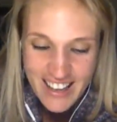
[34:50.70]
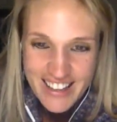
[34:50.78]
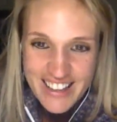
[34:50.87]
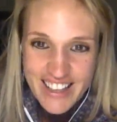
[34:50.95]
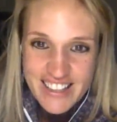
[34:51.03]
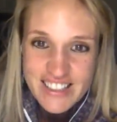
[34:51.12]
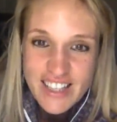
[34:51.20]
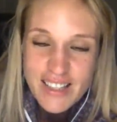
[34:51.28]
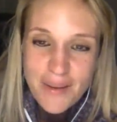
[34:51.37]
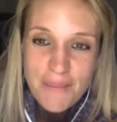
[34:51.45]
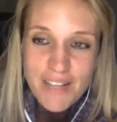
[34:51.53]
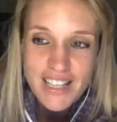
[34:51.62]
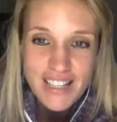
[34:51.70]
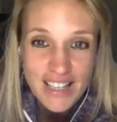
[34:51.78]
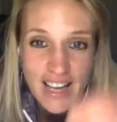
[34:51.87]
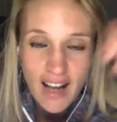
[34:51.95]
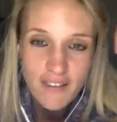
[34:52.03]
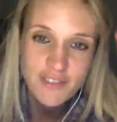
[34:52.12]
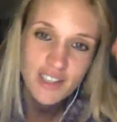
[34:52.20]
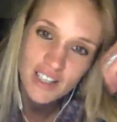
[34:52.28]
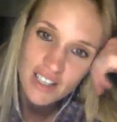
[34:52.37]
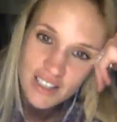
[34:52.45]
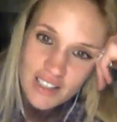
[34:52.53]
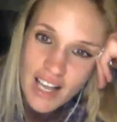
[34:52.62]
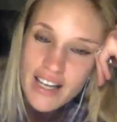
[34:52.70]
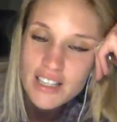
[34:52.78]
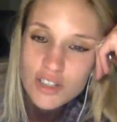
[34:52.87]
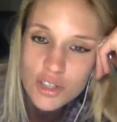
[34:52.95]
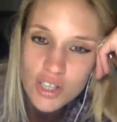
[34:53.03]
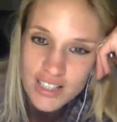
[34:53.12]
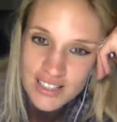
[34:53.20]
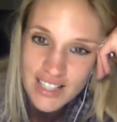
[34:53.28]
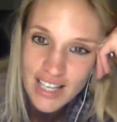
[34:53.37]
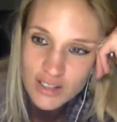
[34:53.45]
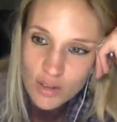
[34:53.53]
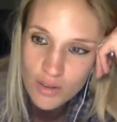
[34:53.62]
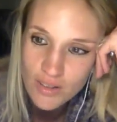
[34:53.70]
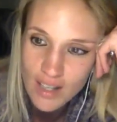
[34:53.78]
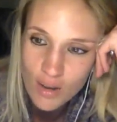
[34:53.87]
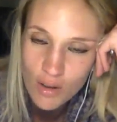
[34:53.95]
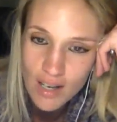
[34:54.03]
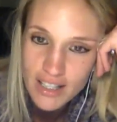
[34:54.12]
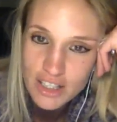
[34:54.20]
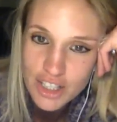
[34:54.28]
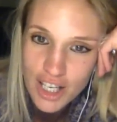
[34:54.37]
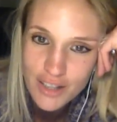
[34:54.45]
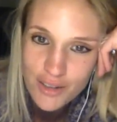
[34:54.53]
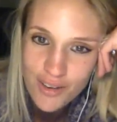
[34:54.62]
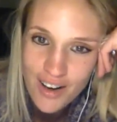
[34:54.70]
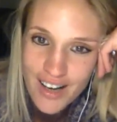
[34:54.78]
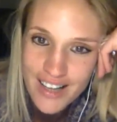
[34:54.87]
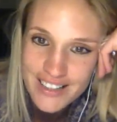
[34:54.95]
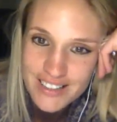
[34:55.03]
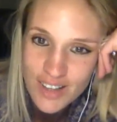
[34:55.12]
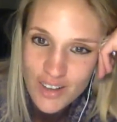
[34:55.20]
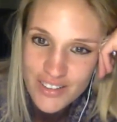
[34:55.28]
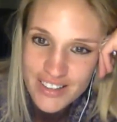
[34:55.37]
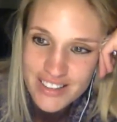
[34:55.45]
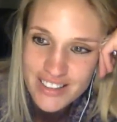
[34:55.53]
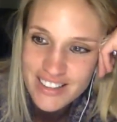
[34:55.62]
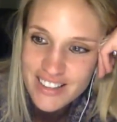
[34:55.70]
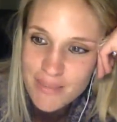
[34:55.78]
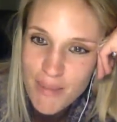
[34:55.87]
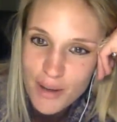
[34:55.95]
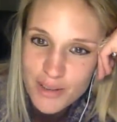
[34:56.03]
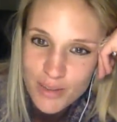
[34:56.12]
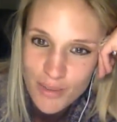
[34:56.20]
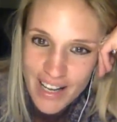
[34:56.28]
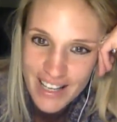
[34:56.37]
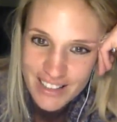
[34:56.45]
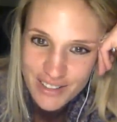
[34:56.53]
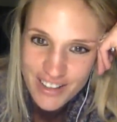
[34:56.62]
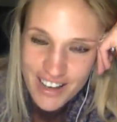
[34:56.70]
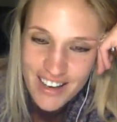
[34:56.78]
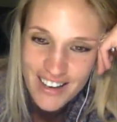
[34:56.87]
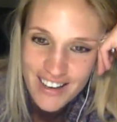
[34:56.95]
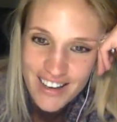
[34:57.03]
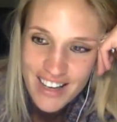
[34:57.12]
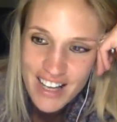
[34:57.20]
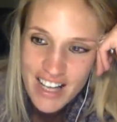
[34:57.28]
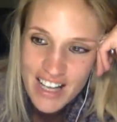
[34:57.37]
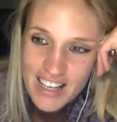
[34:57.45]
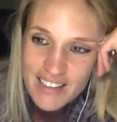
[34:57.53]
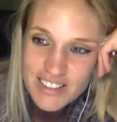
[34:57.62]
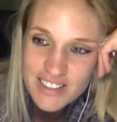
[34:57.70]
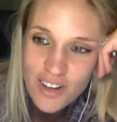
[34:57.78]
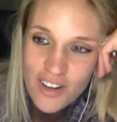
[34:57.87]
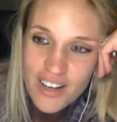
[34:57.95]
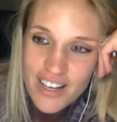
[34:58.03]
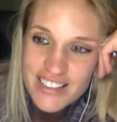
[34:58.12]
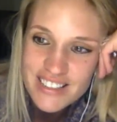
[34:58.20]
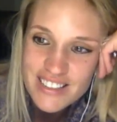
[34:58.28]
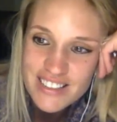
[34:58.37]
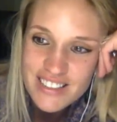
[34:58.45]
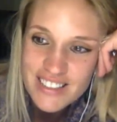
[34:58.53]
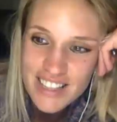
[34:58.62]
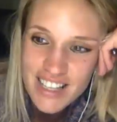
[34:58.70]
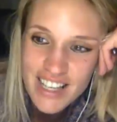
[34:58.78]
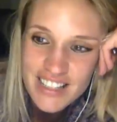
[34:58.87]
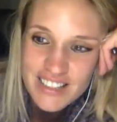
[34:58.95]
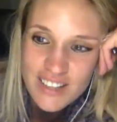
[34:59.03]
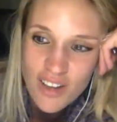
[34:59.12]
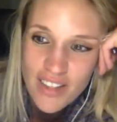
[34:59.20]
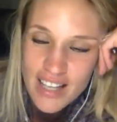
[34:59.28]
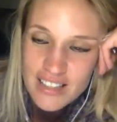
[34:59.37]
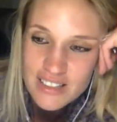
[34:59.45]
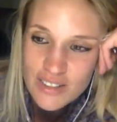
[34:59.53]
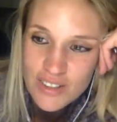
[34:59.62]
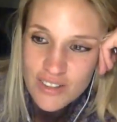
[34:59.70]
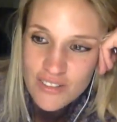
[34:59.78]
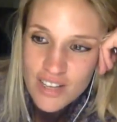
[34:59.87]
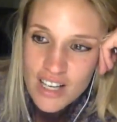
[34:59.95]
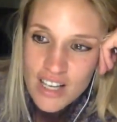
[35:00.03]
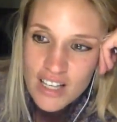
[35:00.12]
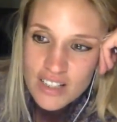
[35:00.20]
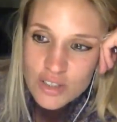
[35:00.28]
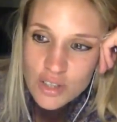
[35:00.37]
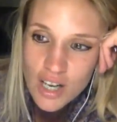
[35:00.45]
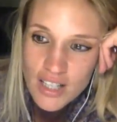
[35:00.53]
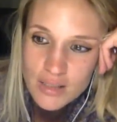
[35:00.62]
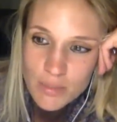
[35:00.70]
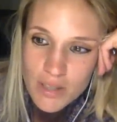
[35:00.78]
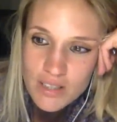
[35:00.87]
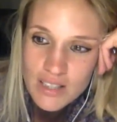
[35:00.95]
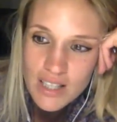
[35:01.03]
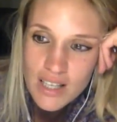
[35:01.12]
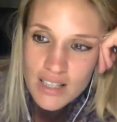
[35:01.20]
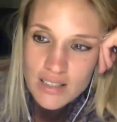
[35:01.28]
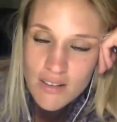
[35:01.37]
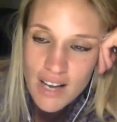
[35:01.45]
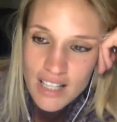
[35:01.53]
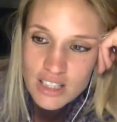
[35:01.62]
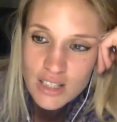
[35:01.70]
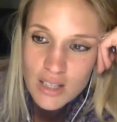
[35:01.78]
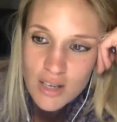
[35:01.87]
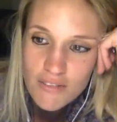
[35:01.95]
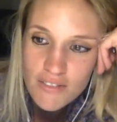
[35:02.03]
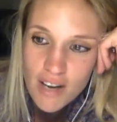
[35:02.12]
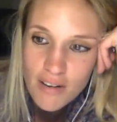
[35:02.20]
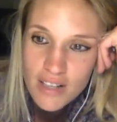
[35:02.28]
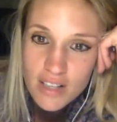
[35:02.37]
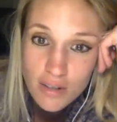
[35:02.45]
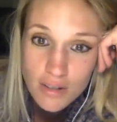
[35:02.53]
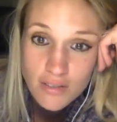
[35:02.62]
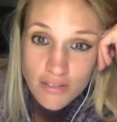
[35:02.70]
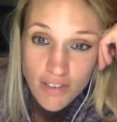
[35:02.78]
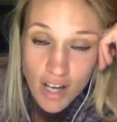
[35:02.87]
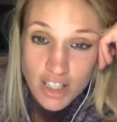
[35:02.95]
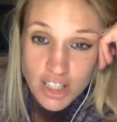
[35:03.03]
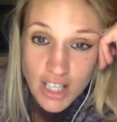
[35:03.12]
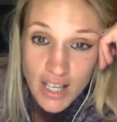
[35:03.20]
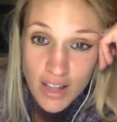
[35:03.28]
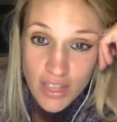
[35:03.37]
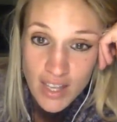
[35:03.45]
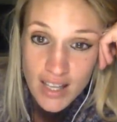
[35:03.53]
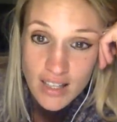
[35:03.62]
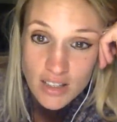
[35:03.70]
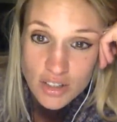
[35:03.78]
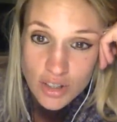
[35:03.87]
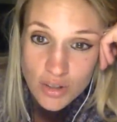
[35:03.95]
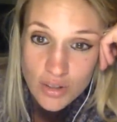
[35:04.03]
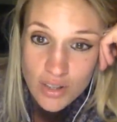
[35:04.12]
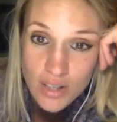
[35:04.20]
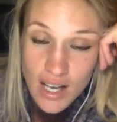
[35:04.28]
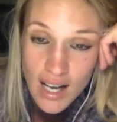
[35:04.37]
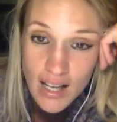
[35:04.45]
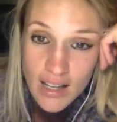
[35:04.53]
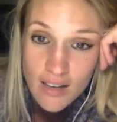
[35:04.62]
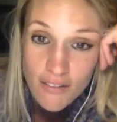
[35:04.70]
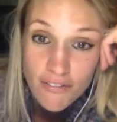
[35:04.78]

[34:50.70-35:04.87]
Yeah, so I don't mean that you have to trust that sort of thing, or shut your eyes on the motorway in your car. And it's not it's not that sort of trust, because it's actually a very good functioning thing to, in a